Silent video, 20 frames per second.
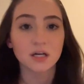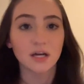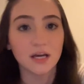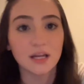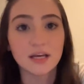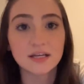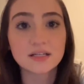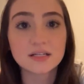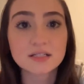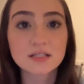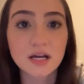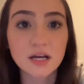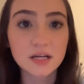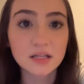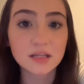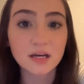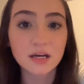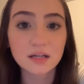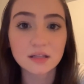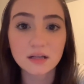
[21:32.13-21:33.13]
And I
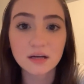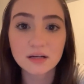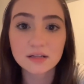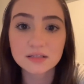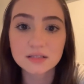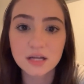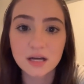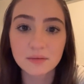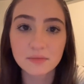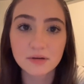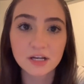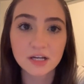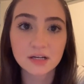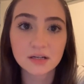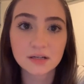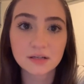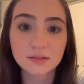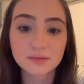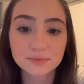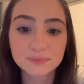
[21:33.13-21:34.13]
decided that a long time
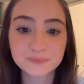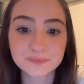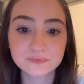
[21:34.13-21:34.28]
ago.